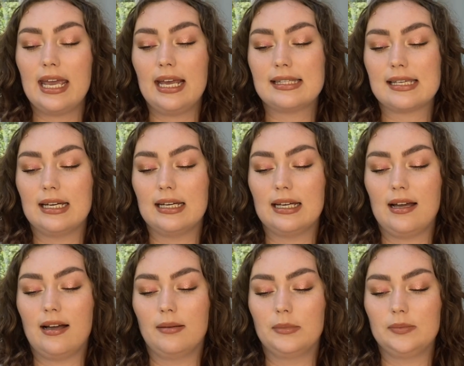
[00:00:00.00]
It's
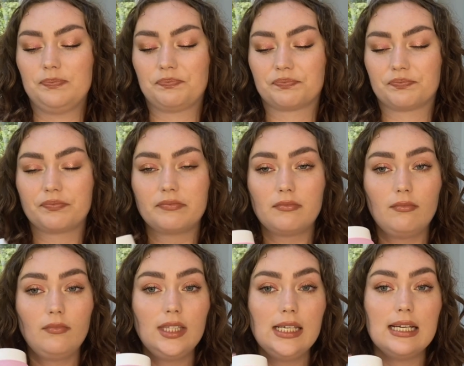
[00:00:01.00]
a
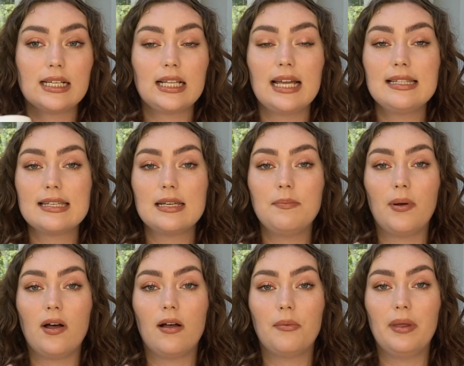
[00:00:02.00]
cleansing
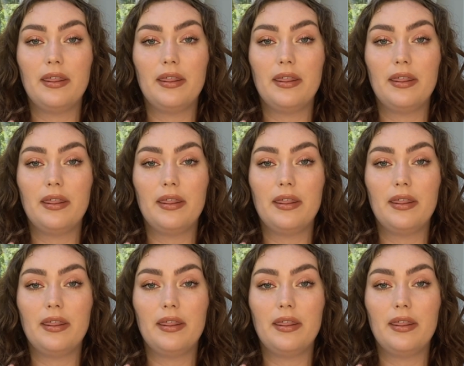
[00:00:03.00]
balm